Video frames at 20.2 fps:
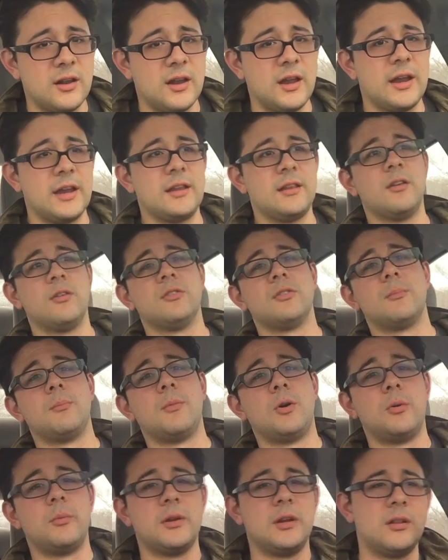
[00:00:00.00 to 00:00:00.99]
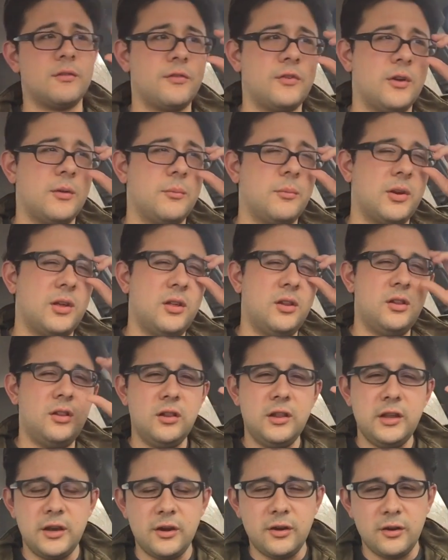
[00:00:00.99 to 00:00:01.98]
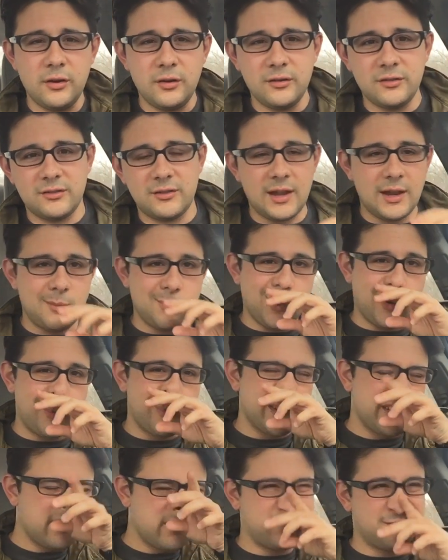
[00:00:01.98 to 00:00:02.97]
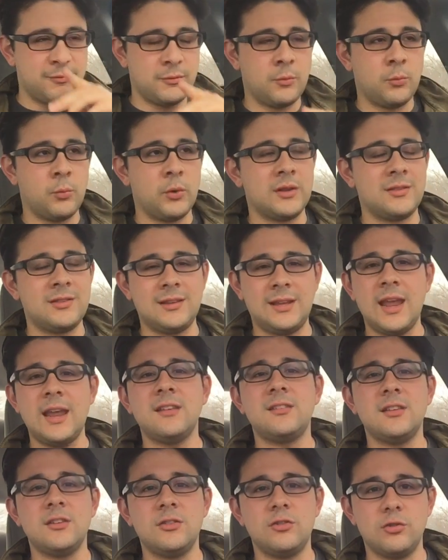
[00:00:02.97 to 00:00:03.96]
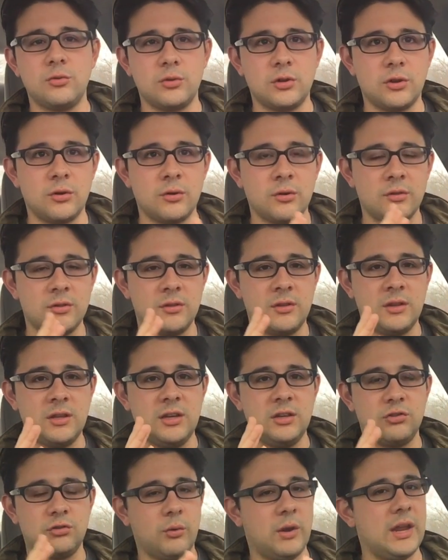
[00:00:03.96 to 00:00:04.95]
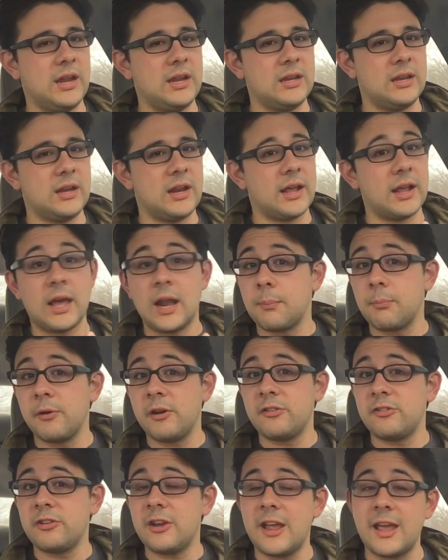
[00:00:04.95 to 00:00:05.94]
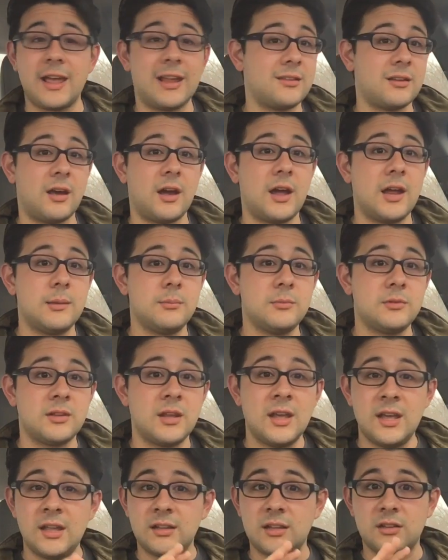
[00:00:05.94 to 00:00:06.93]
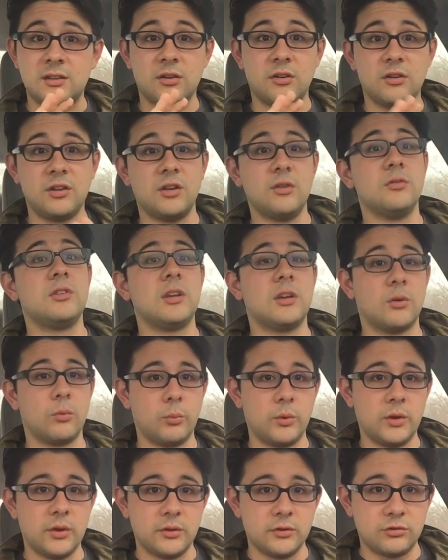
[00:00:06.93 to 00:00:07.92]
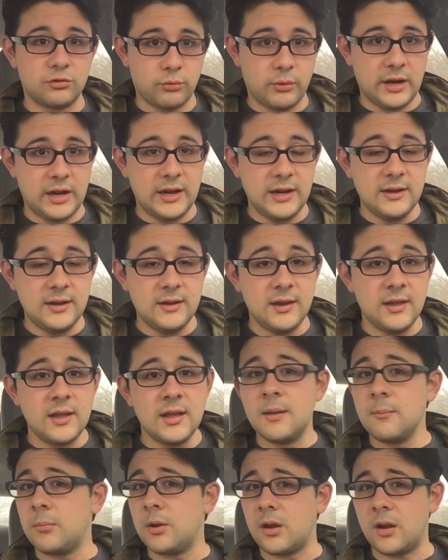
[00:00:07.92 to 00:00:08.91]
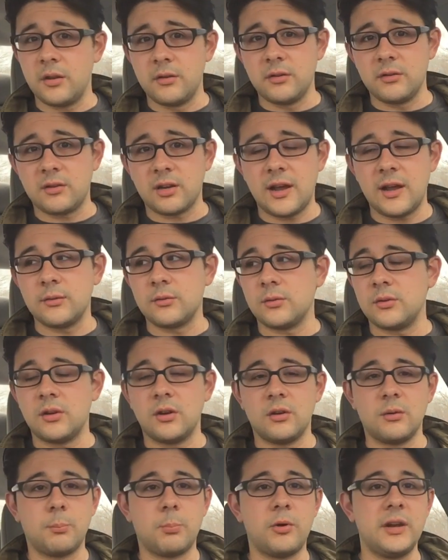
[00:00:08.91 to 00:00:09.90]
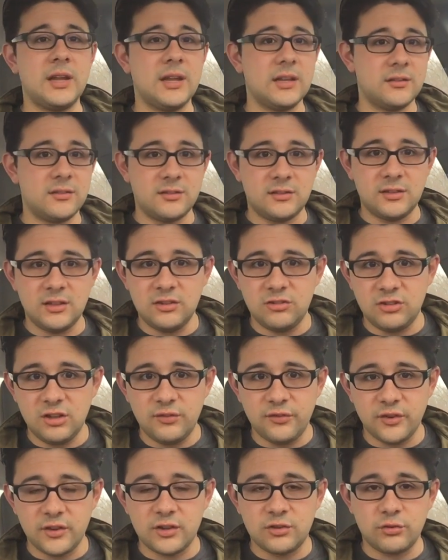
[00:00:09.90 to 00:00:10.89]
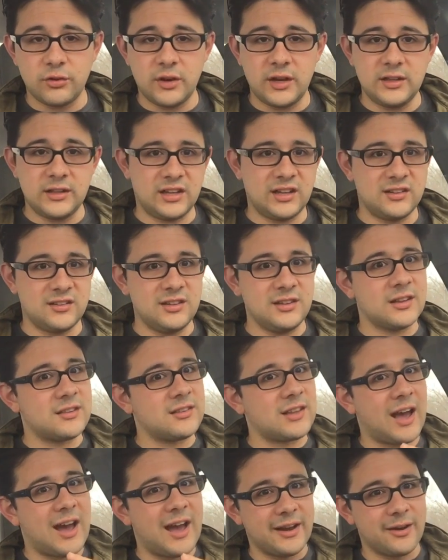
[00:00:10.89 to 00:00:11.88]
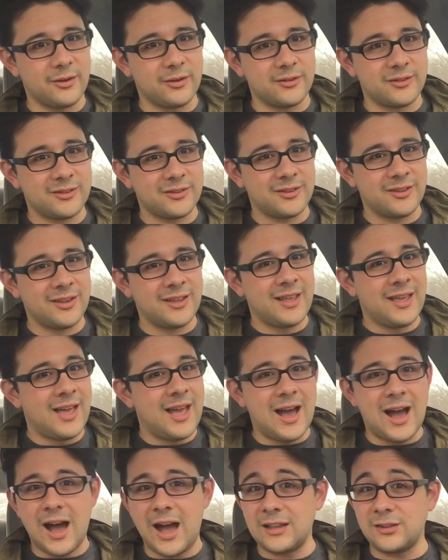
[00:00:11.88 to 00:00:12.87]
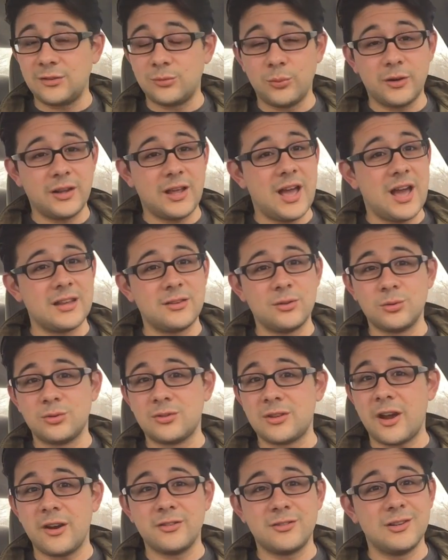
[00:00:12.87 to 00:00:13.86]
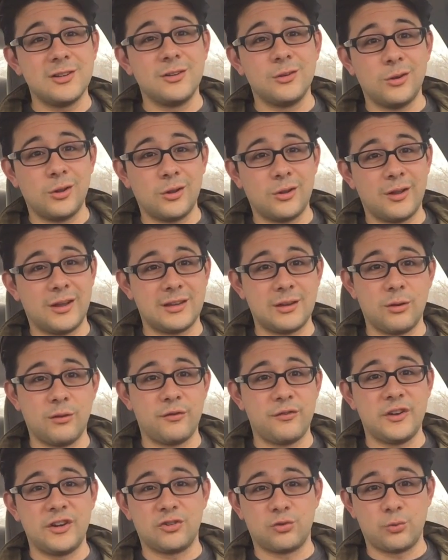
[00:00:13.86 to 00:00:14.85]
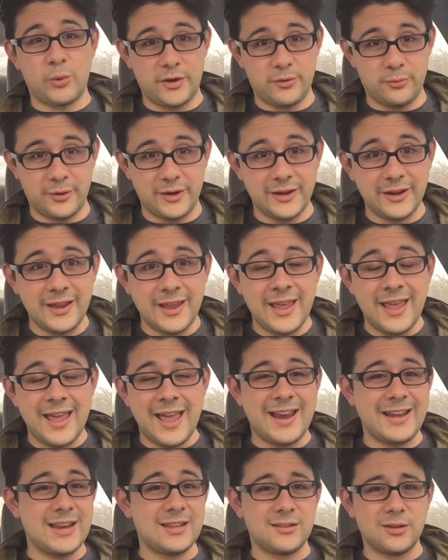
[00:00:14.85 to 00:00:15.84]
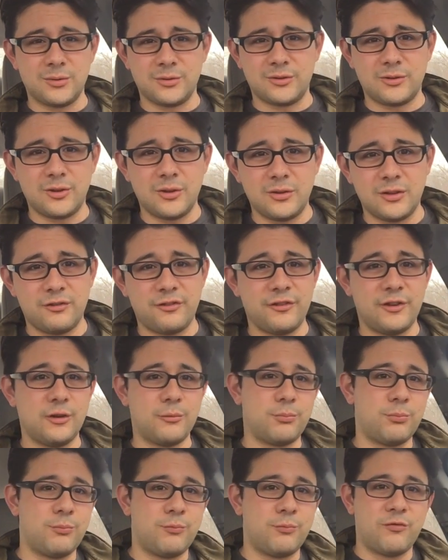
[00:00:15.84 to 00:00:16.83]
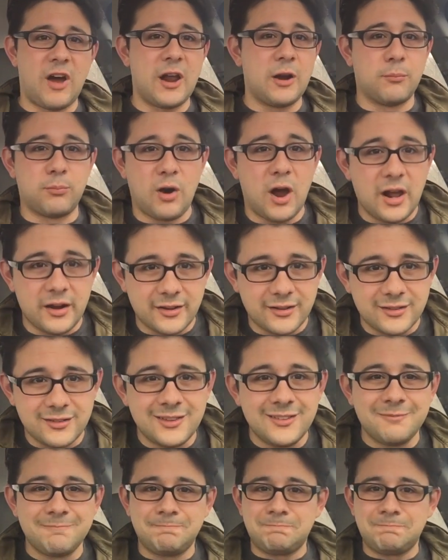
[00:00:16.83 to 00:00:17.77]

Like, there was a moment in the film, clear as day moment, with Casey Jr., the train. And I gotta appreciate at times that they're using a real train, but other times when they're putting in CG for the train, like, you see the tires. I swear to God, those tires didn't look like they were finished rendering, and yet they were still in the final product.